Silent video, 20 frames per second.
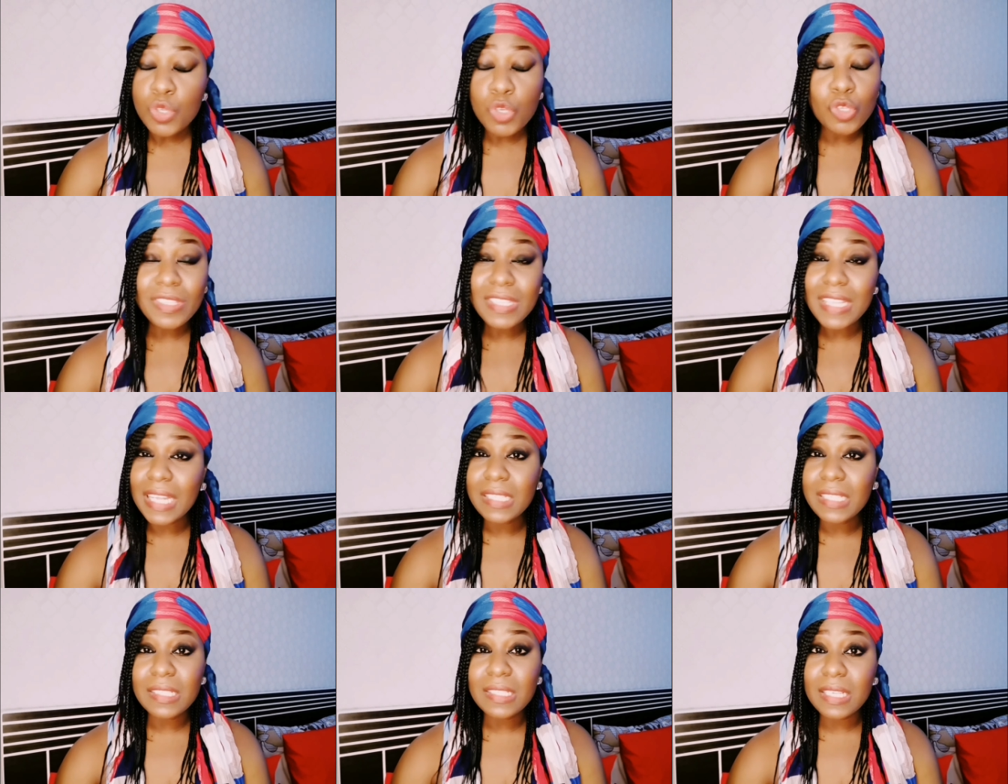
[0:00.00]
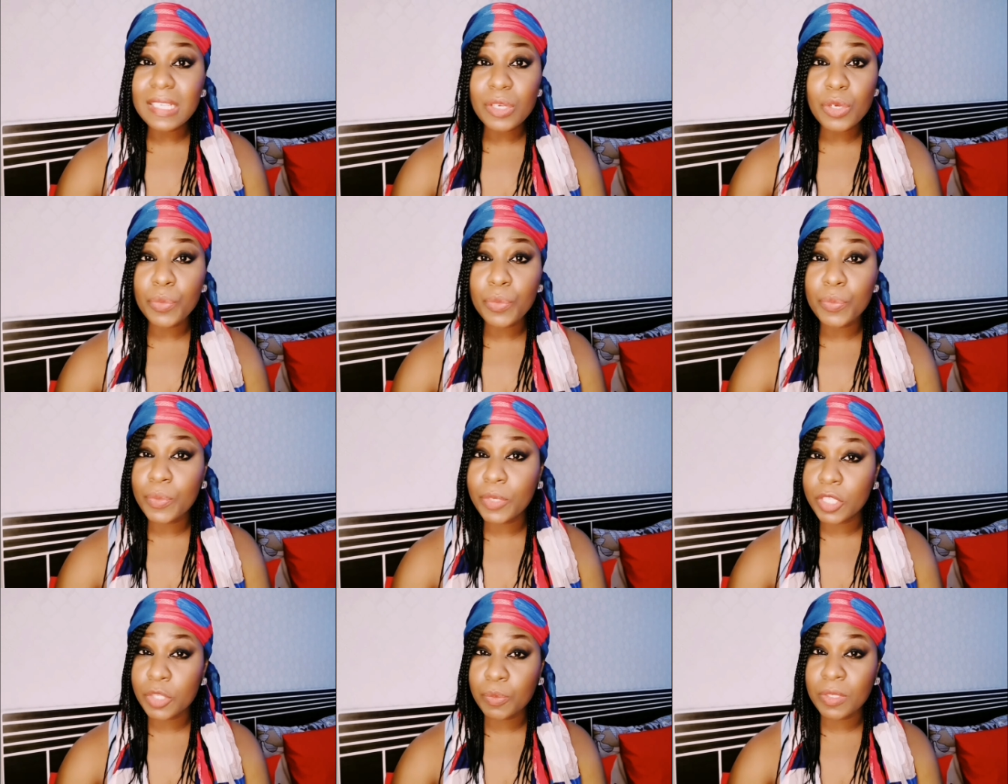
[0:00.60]
you start to take
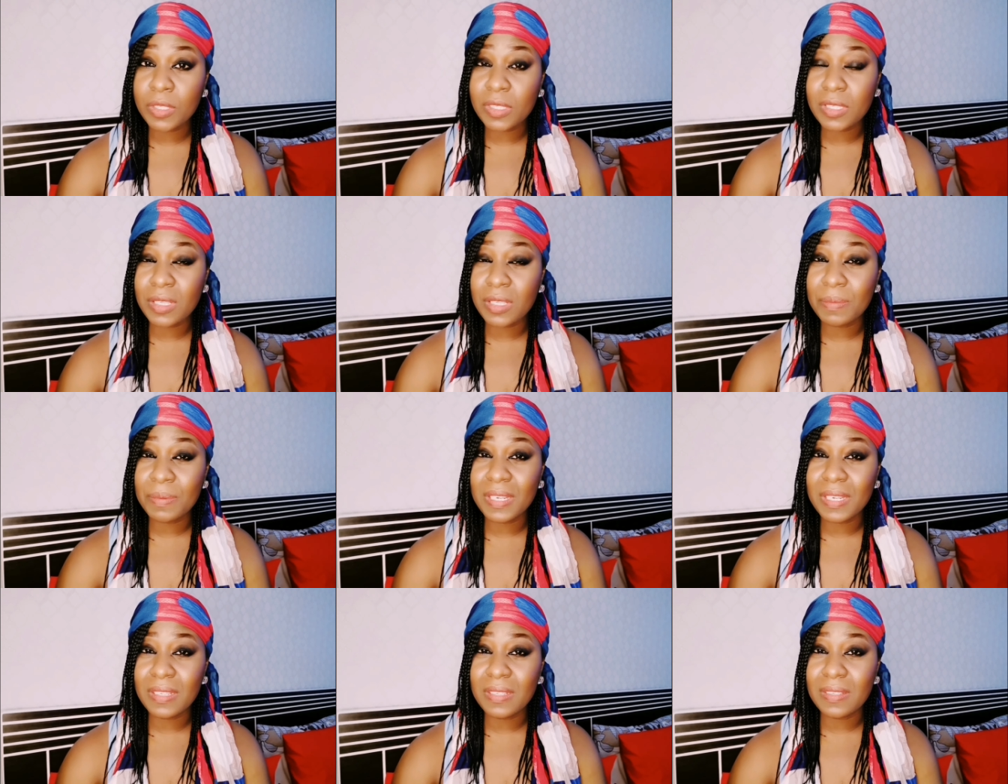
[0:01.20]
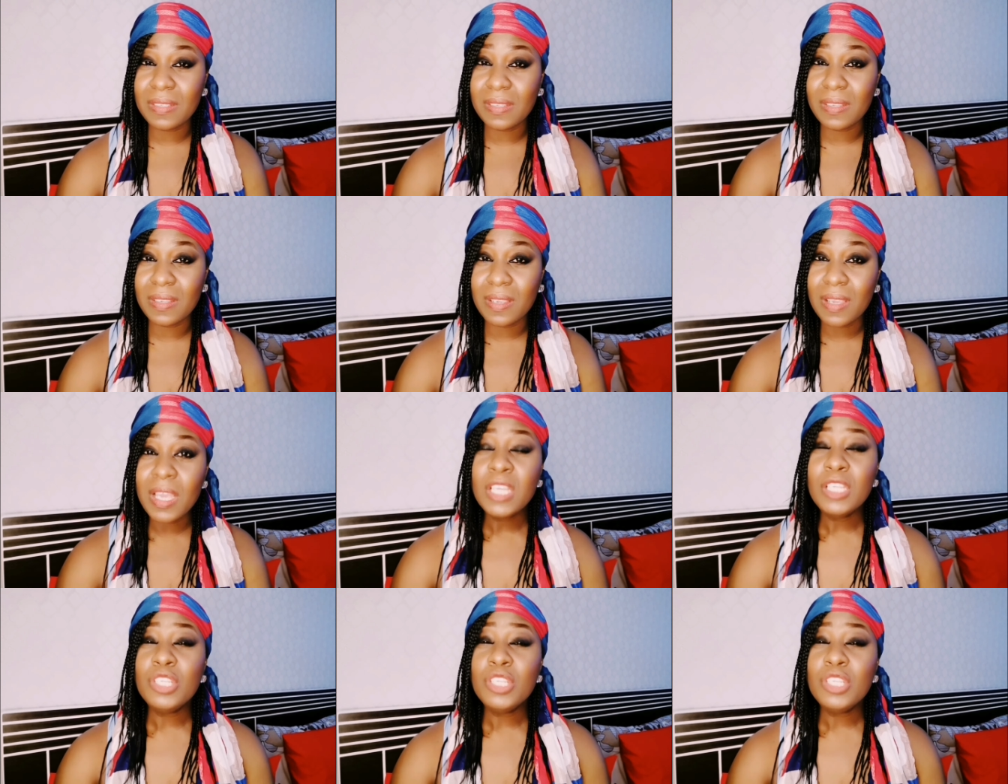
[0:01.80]
up responsibility.